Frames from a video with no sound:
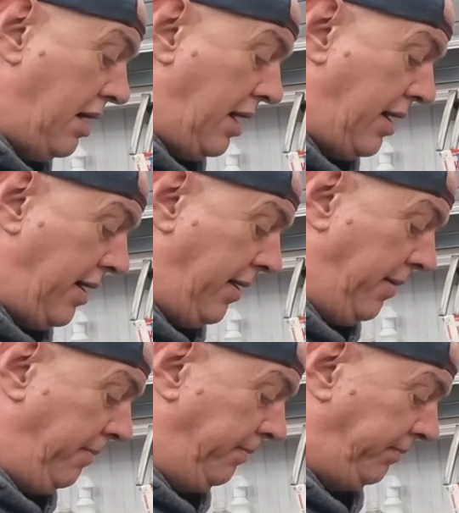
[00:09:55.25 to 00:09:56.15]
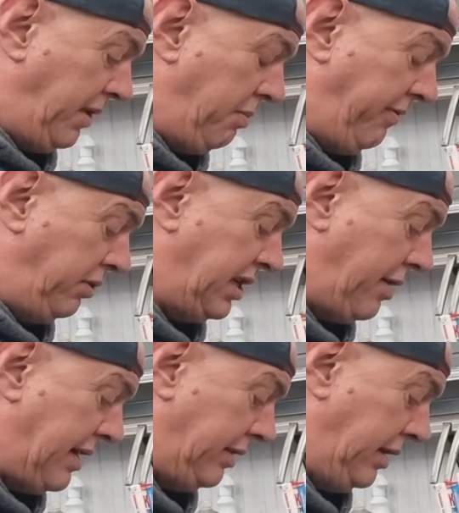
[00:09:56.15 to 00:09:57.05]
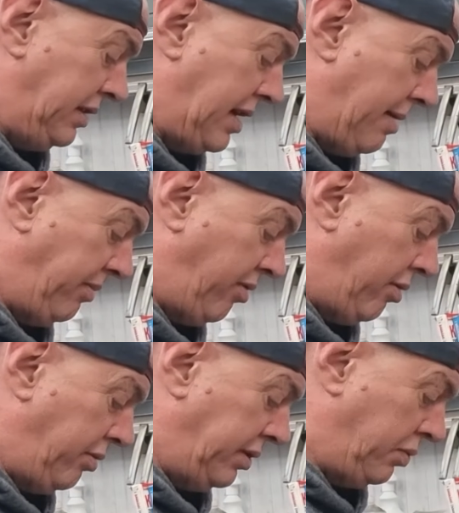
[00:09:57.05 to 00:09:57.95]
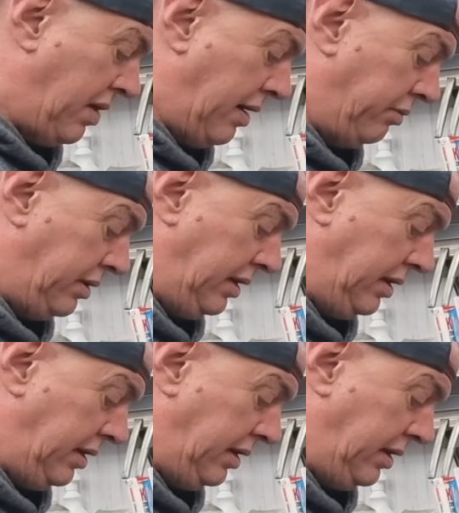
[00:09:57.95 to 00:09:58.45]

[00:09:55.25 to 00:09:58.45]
And we've also had this come through as well.